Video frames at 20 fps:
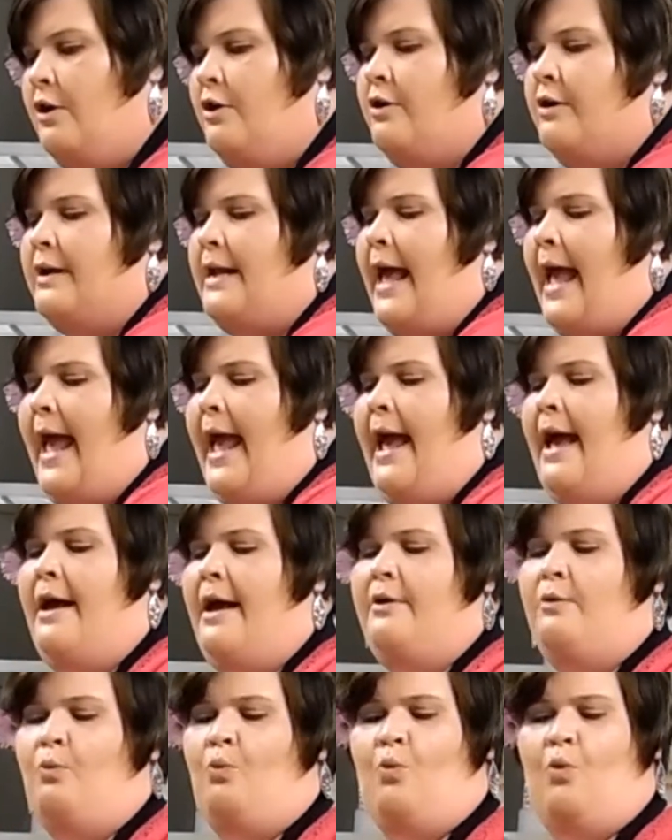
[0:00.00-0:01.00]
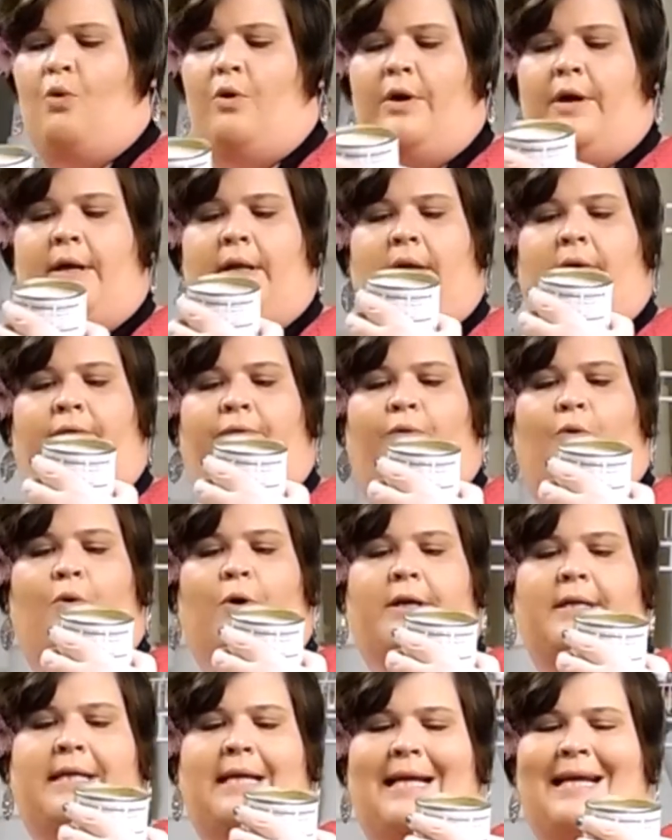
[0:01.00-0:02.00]
You're going to add one
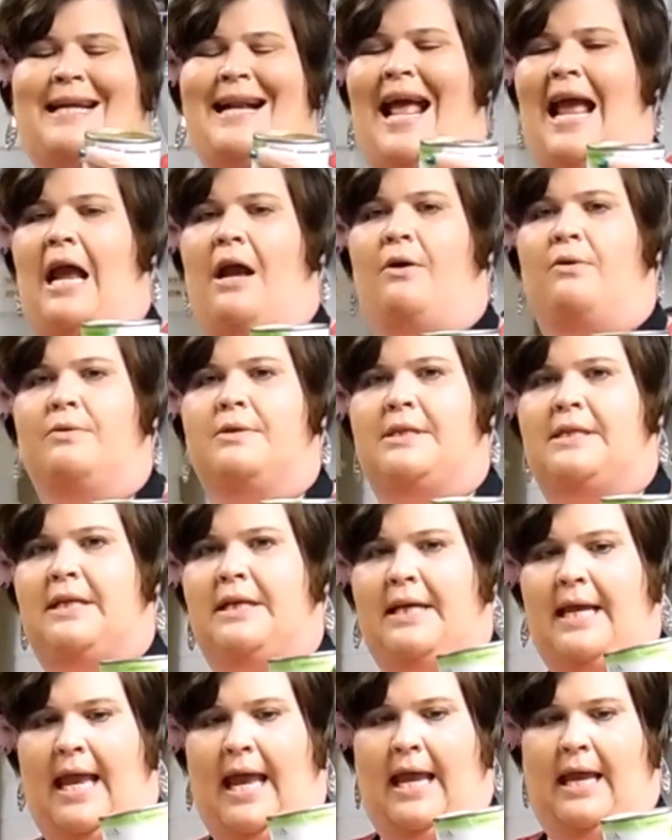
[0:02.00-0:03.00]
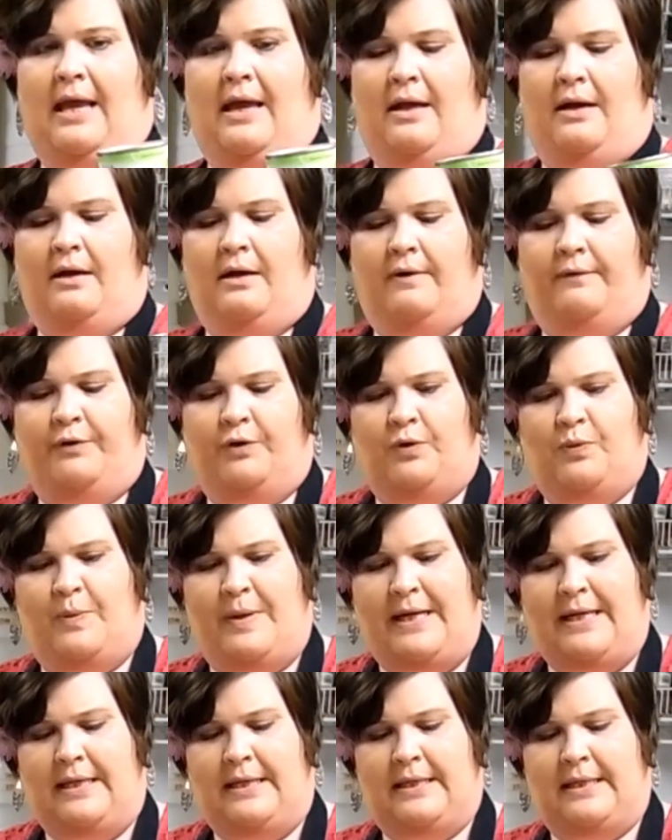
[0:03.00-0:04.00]
14-ounce can of
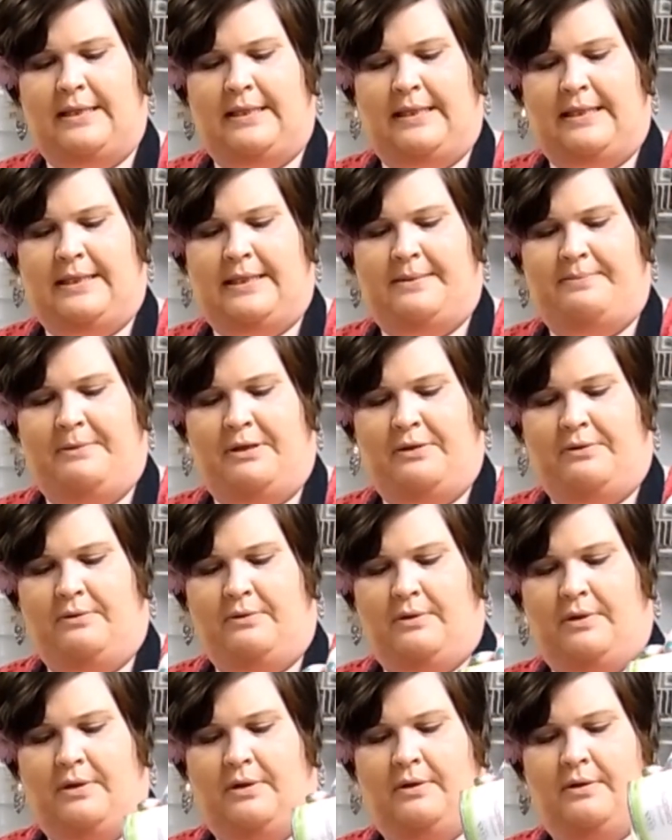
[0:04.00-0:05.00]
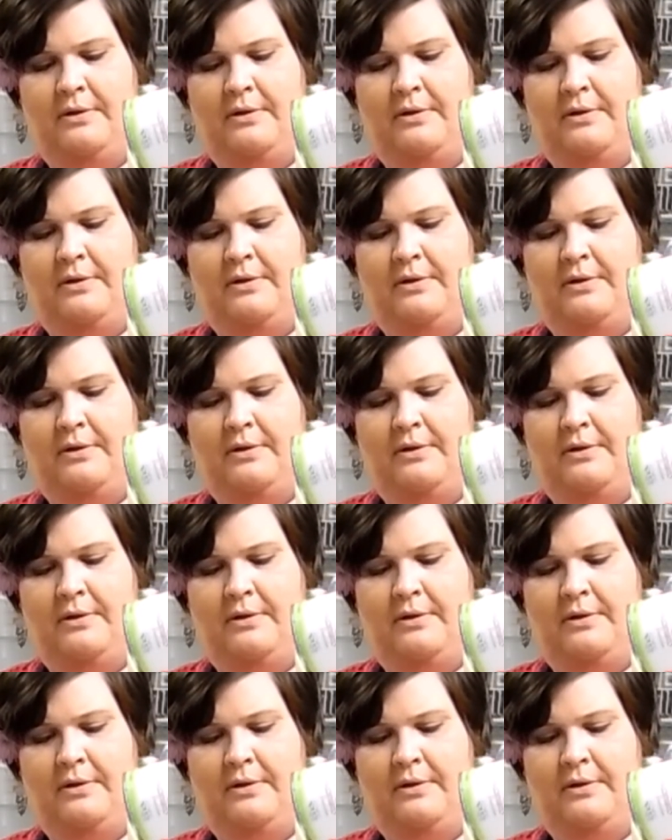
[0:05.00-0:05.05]
sweetened condensed milk.